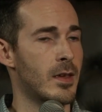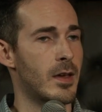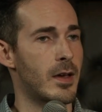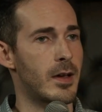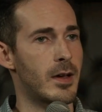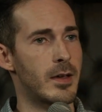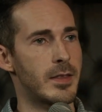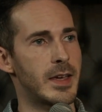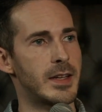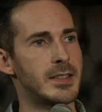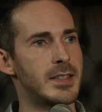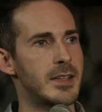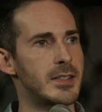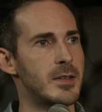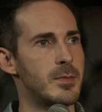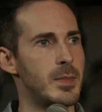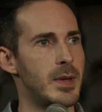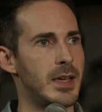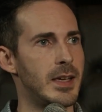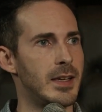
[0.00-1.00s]
That
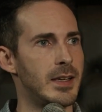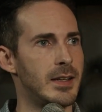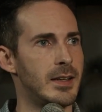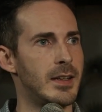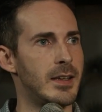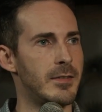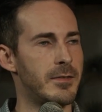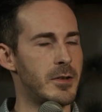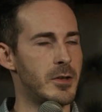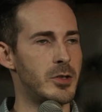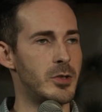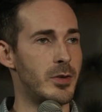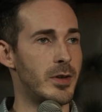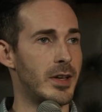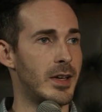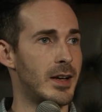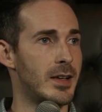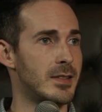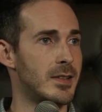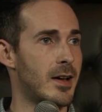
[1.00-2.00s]
doesn't mean if you're doing
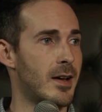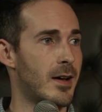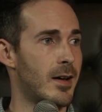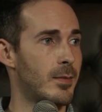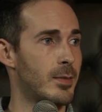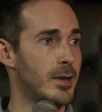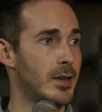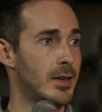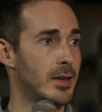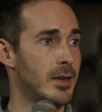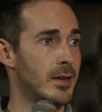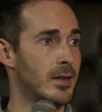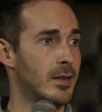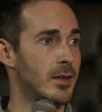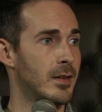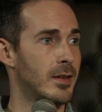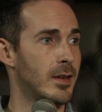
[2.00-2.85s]
it as a hobby